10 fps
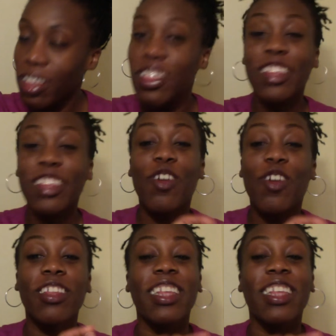This
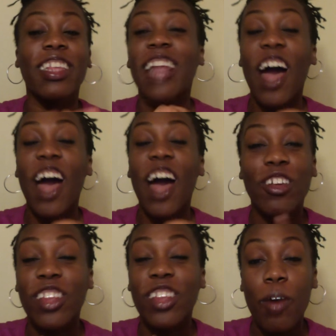course is not for
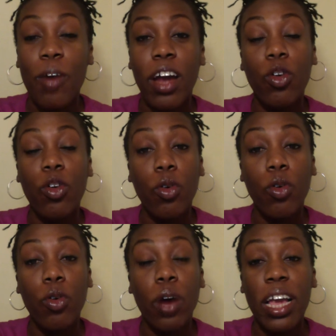someone
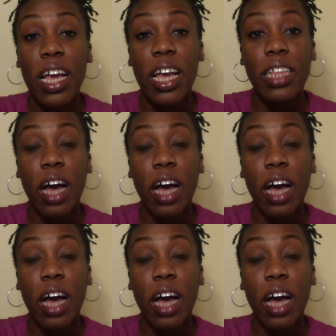who is